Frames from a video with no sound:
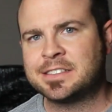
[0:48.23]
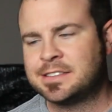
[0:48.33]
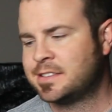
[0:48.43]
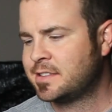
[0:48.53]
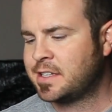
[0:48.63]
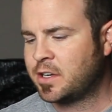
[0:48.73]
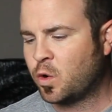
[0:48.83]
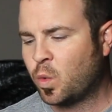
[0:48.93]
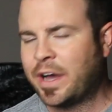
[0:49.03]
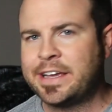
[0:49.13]
This is the
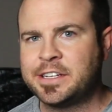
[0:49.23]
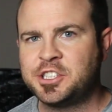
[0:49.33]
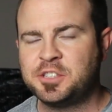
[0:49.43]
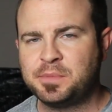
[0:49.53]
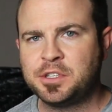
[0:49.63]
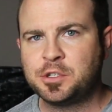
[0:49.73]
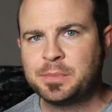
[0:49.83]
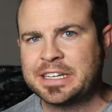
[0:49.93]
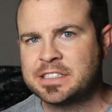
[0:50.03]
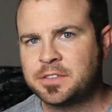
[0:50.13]
Hawaii GPU
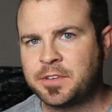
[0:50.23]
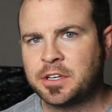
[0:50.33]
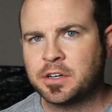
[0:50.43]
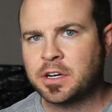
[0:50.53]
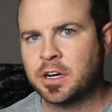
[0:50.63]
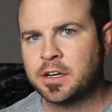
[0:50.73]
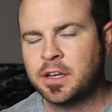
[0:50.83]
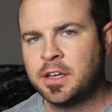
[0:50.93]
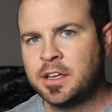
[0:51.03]
based video card